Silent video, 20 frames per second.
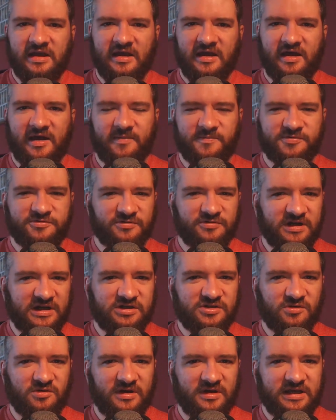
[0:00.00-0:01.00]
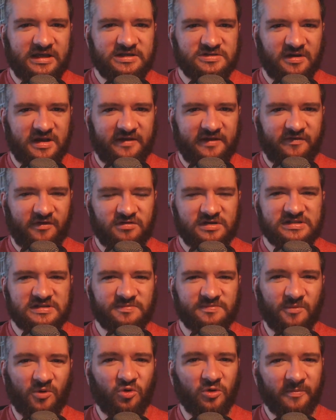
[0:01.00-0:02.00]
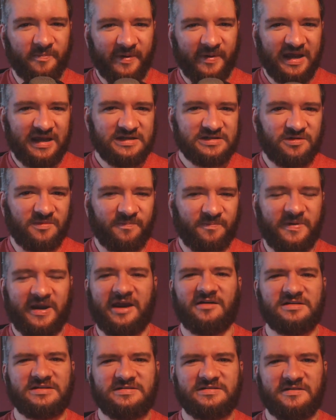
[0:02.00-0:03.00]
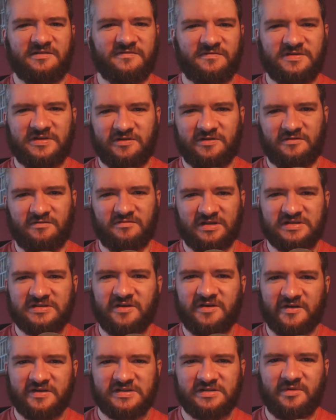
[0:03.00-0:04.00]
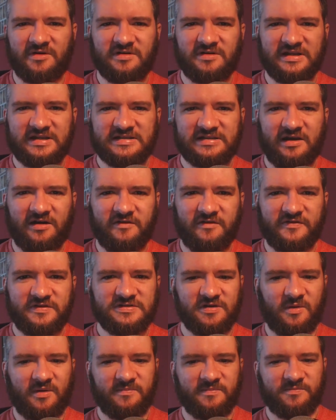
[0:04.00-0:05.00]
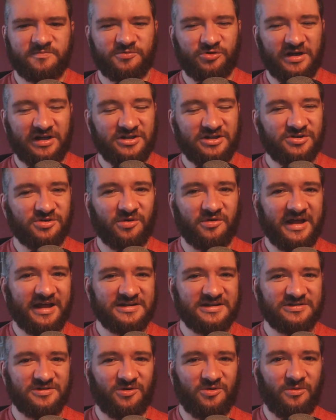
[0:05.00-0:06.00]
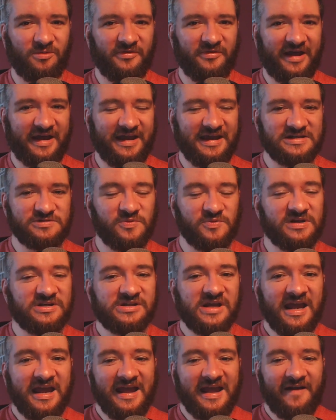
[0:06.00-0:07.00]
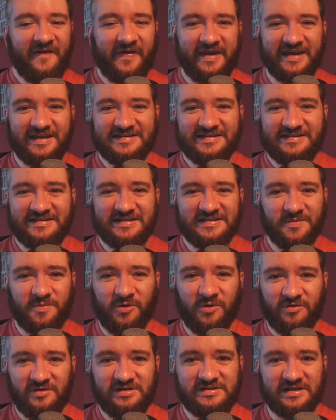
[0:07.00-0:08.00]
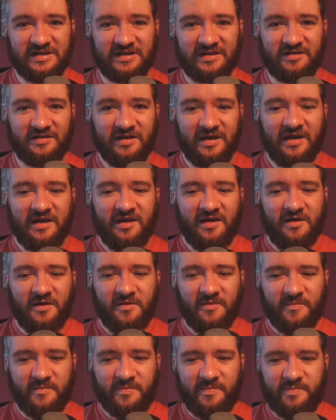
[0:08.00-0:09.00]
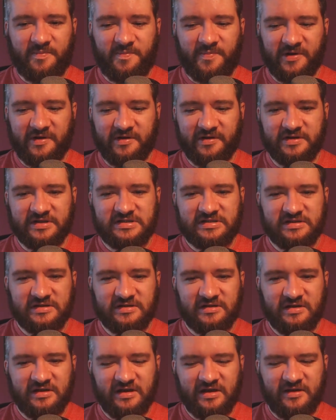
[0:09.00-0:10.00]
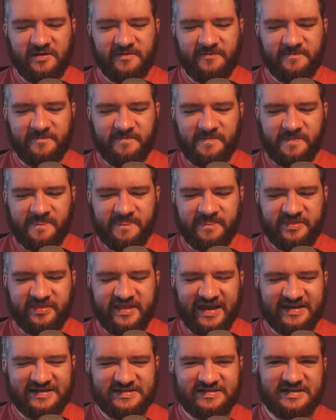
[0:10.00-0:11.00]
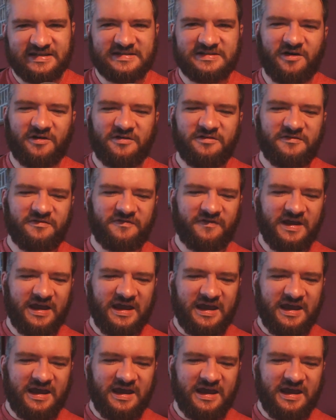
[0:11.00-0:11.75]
I'm pretty sure he's on a very small base comparative to the size of the model itself, so I'm pretty sure that's all that is, which is disappointing. But there's this kind of